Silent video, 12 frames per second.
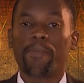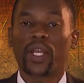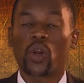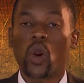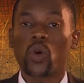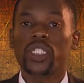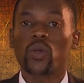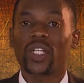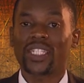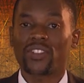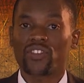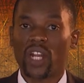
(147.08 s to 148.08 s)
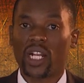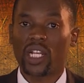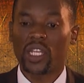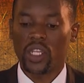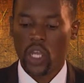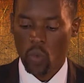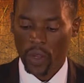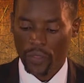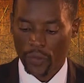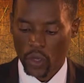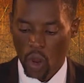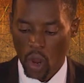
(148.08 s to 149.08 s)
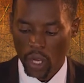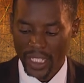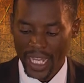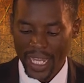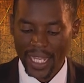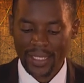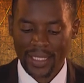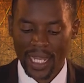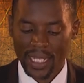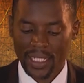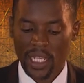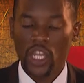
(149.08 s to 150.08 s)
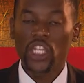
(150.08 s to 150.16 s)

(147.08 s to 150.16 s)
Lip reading: because he was struggling with God. Instead,